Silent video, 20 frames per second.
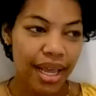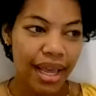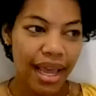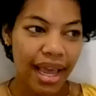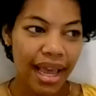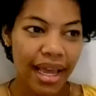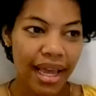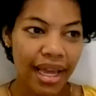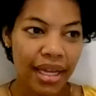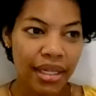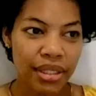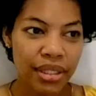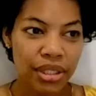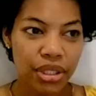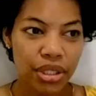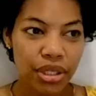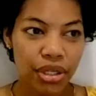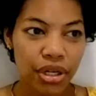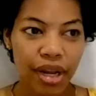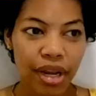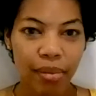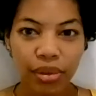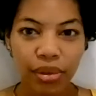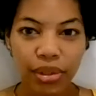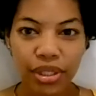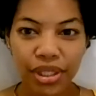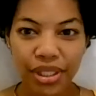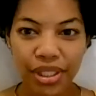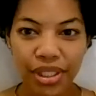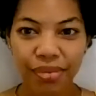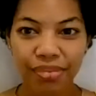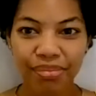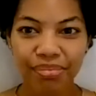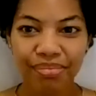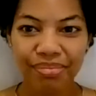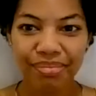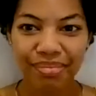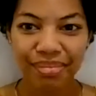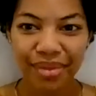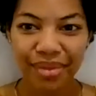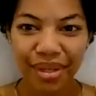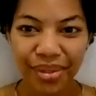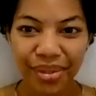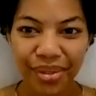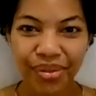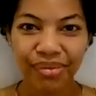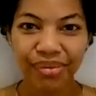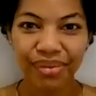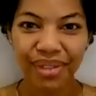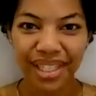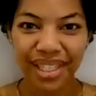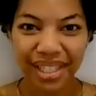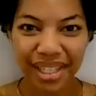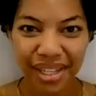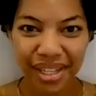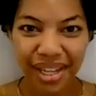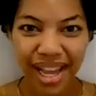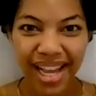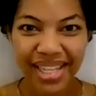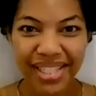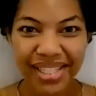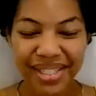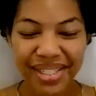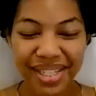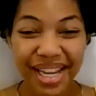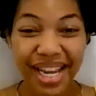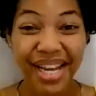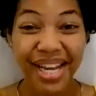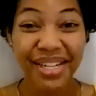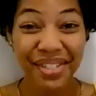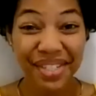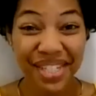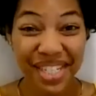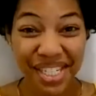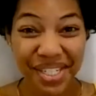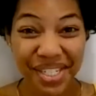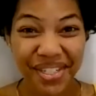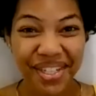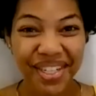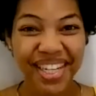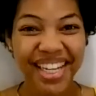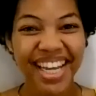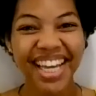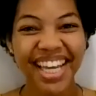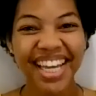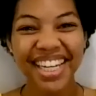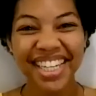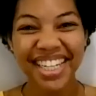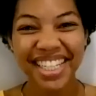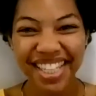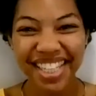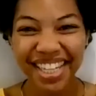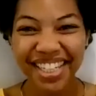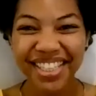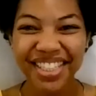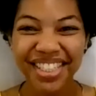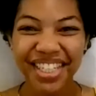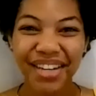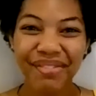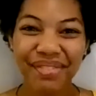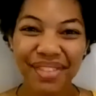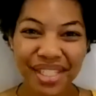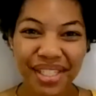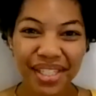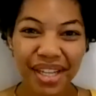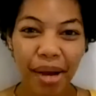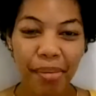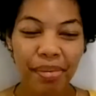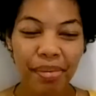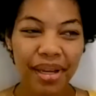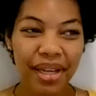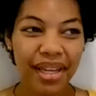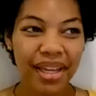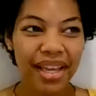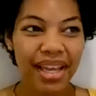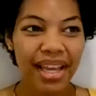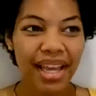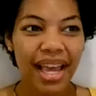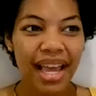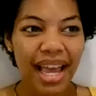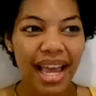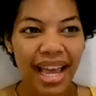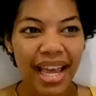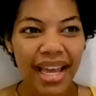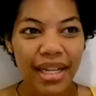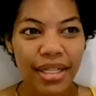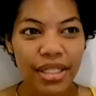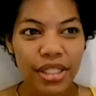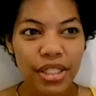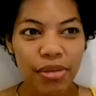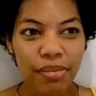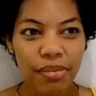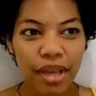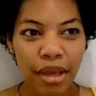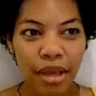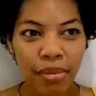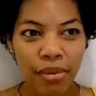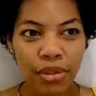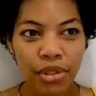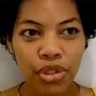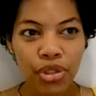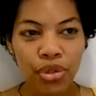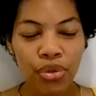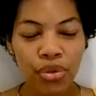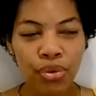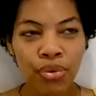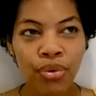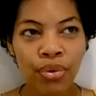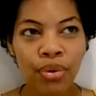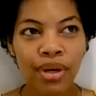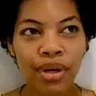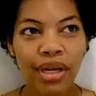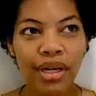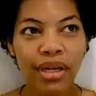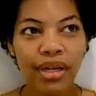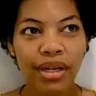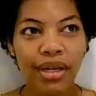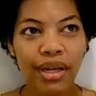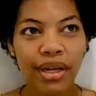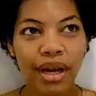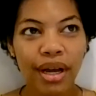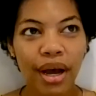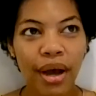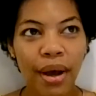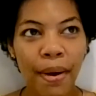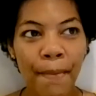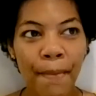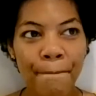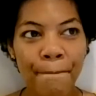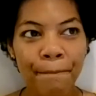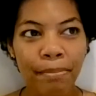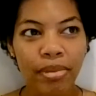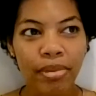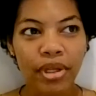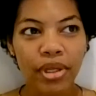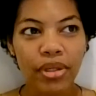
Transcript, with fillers: and you're able to just, you know, sort of lead the class and your teacher in a discussion of this topic. And to be able to um,